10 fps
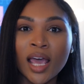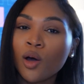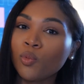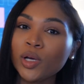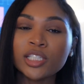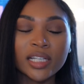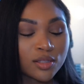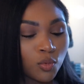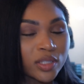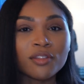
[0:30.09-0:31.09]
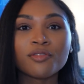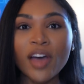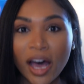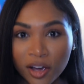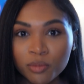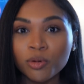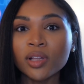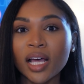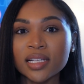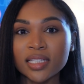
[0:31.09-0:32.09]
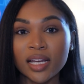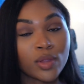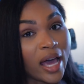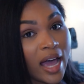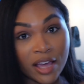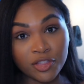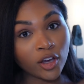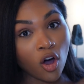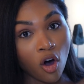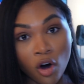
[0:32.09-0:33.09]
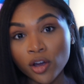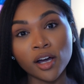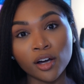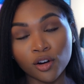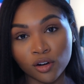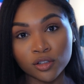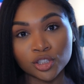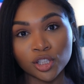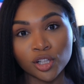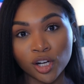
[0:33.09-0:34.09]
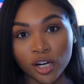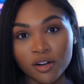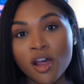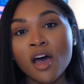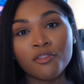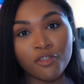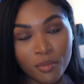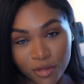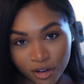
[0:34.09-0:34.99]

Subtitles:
which was a valuable lesson that I think all young girls should learn from their